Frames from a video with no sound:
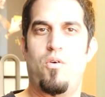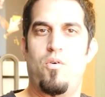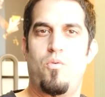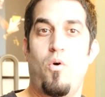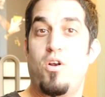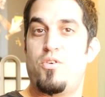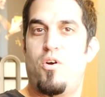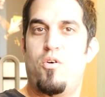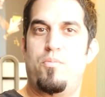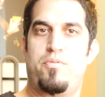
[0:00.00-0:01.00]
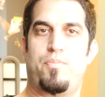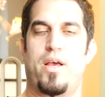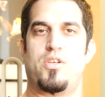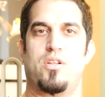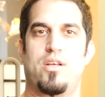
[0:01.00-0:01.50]
wardrobe
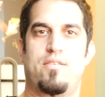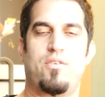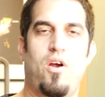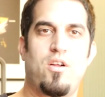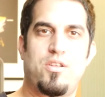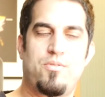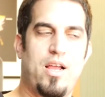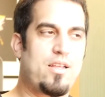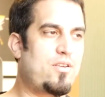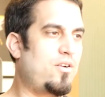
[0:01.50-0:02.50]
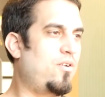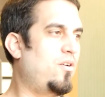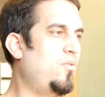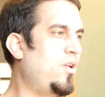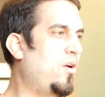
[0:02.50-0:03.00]
specialist or art director
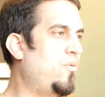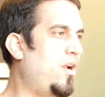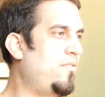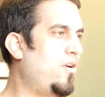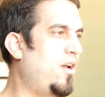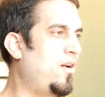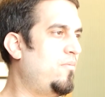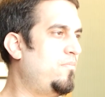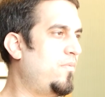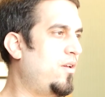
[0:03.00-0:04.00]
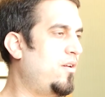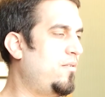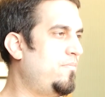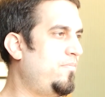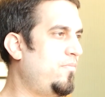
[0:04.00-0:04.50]
or
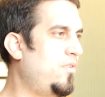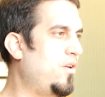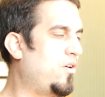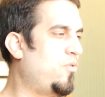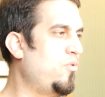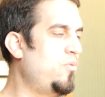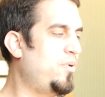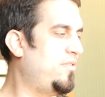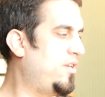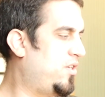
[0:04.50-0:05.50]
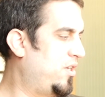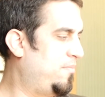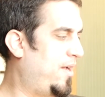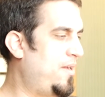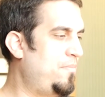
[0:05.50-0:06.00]
whatever your crew position
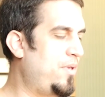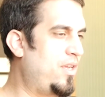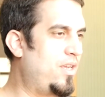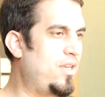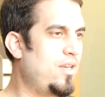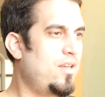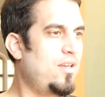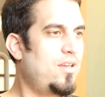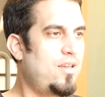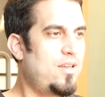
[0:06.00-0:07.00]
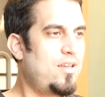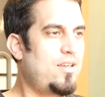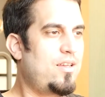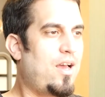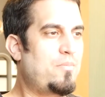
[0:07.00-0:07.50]
might be,
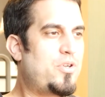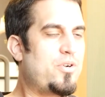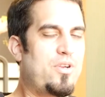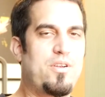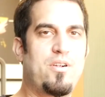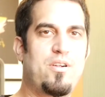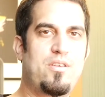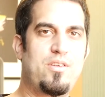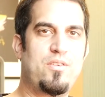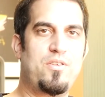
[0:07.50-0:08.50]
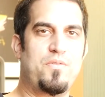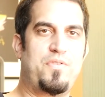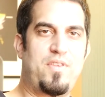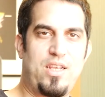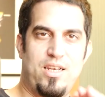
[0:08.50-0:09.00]
I'm sure you've
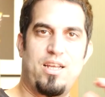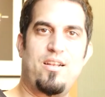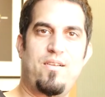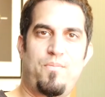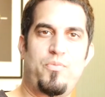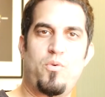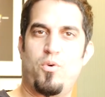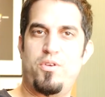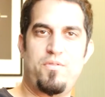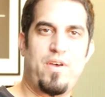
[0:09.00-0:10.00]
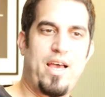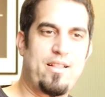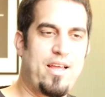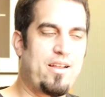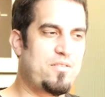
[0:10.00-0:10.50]
seen it or you've
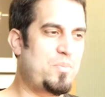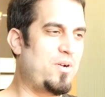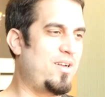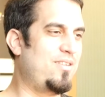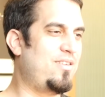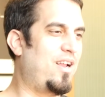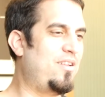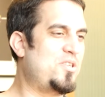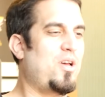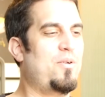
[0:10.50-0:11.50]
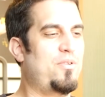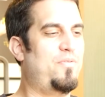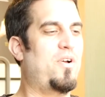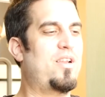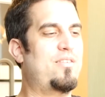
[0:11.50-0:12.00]
had that experience. And I just thought it was
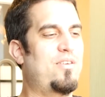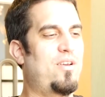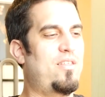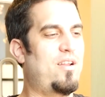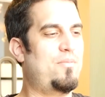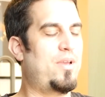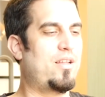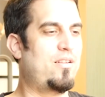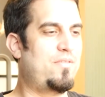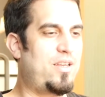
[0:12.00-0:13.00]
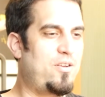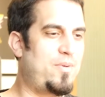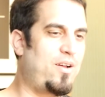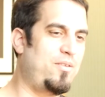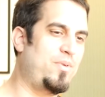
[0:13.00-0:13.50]
funny, so I thought I'd make a little video
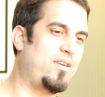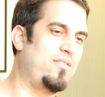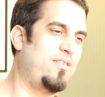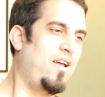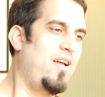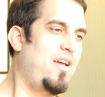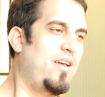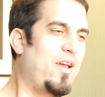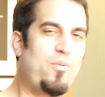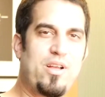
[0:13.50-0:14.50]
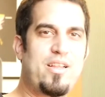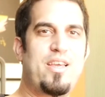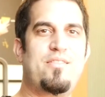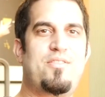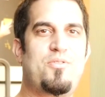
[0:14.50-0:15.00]
about it because it really
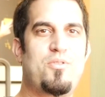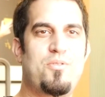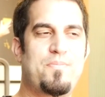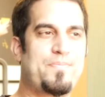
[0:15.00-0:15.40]
is true.